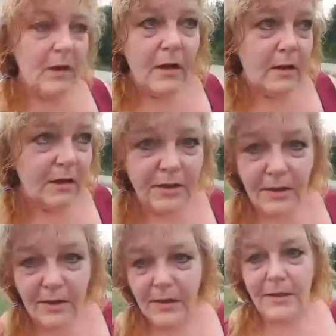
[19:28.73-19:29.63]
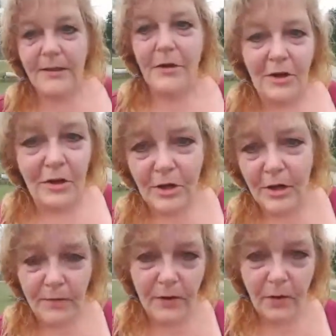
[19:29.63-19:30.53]
This is not a
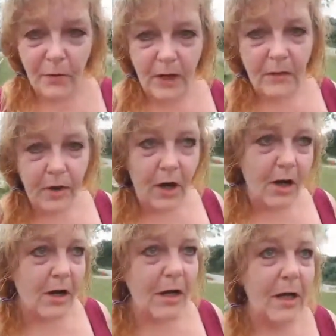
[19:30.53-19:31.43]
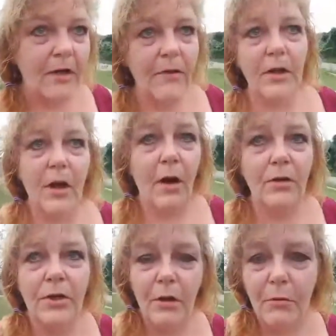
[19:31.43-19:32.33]
journey for the weak of heart. And even though
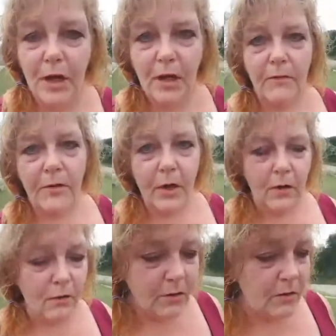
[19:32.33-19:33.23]
so many of you